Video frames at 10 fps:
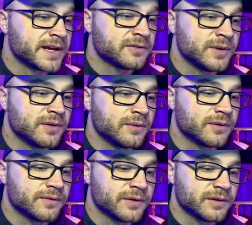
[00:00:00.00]
last week,
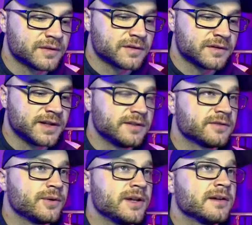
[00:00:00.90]
or if they'll consolidate
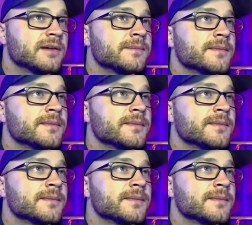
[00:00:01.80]
this week.